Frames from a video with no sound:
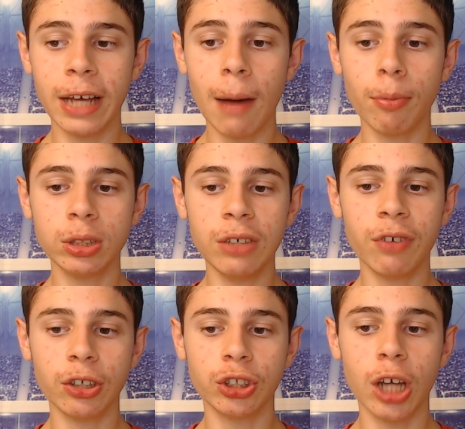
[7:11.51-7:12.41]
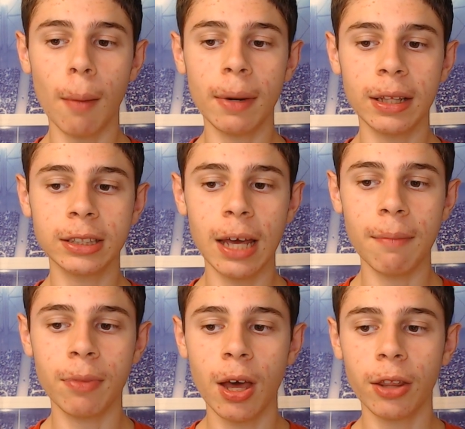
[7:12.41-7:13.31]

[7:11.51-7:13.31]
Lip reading: The Cowboys' defense should dominate this game.